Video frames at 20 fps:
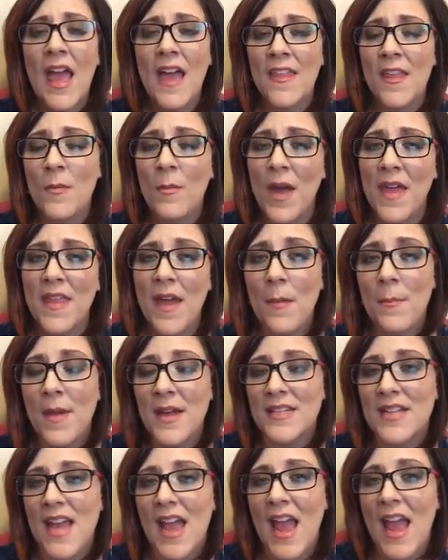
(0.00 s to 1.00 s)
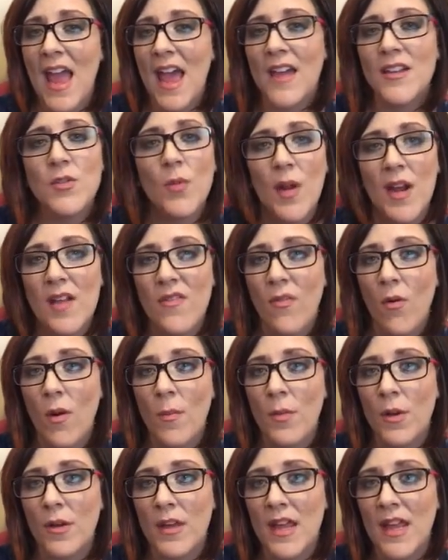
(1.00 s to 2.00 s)
and then by that Monday I had 24
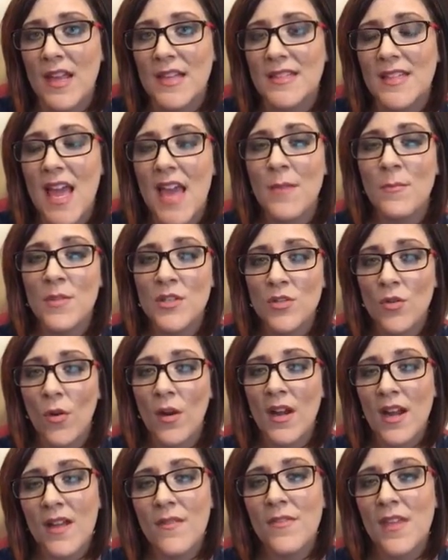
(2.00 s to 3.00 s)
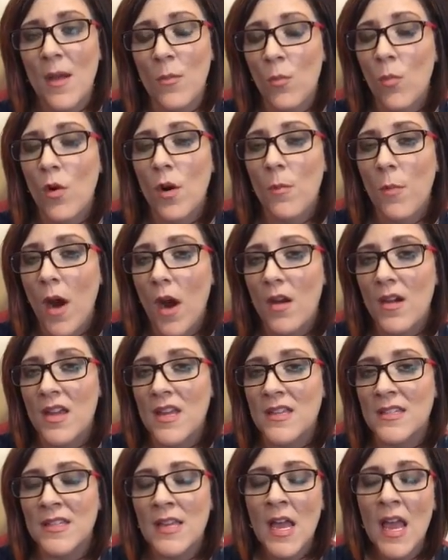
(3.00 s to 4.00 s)
bookings, and majority of them were
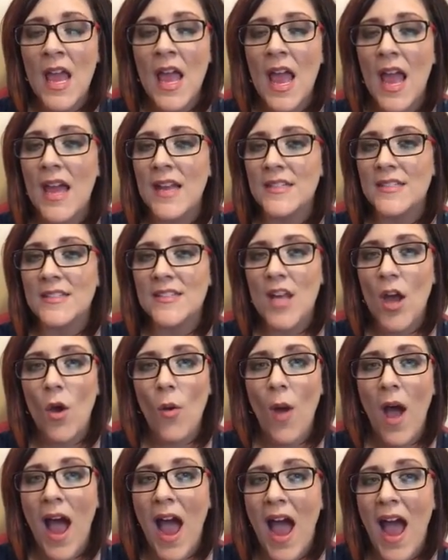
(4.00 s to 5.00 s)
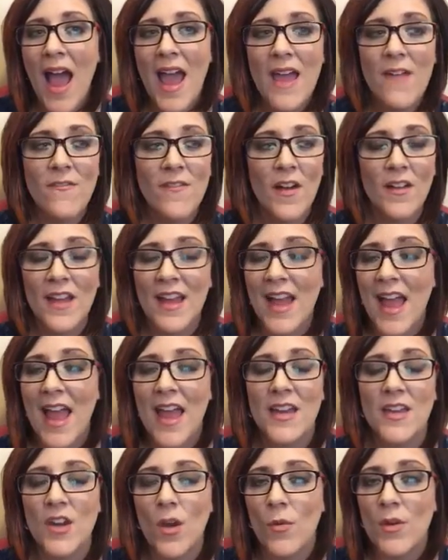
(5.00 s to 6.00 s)
parties. And so I felt like I
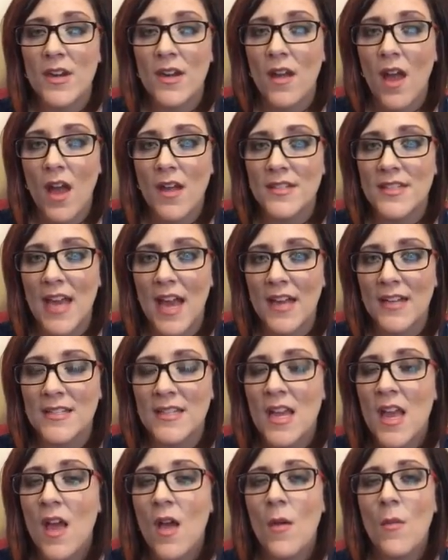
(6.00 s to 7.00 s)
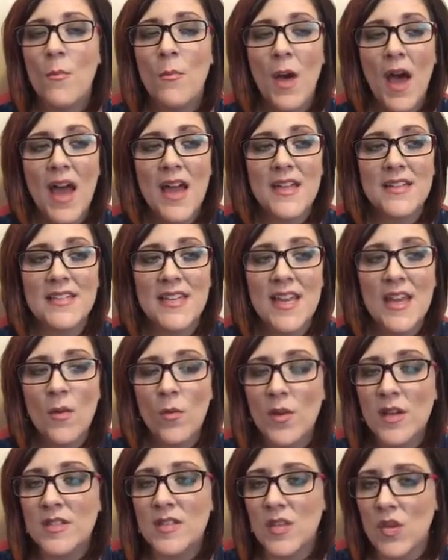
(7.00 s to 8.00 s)
had no one to contact, but it
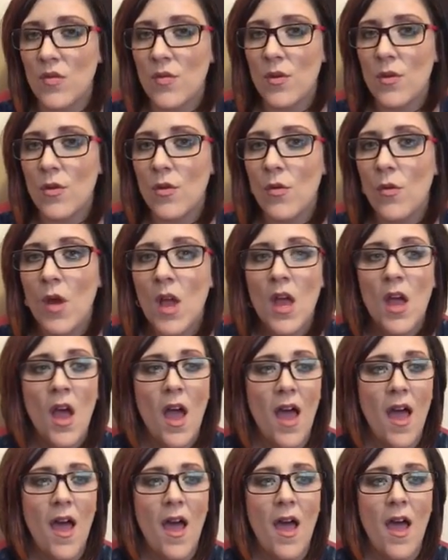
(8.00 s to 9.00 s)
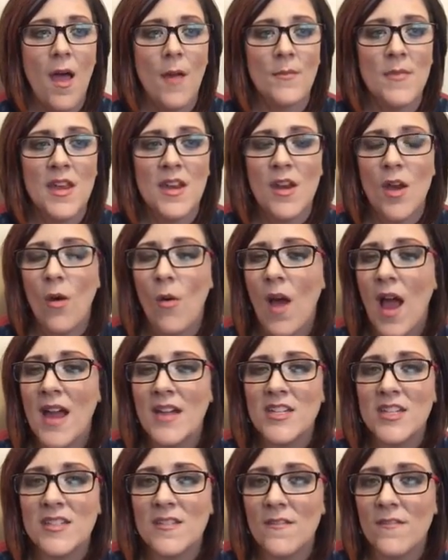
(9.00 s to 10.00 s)
was through I
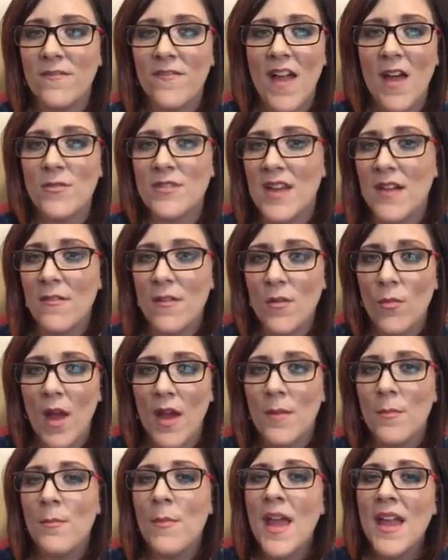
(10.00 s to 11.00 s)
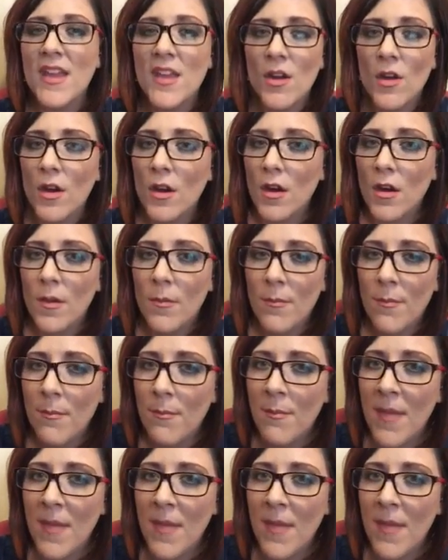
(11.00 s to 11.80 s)
just found everyone. Make your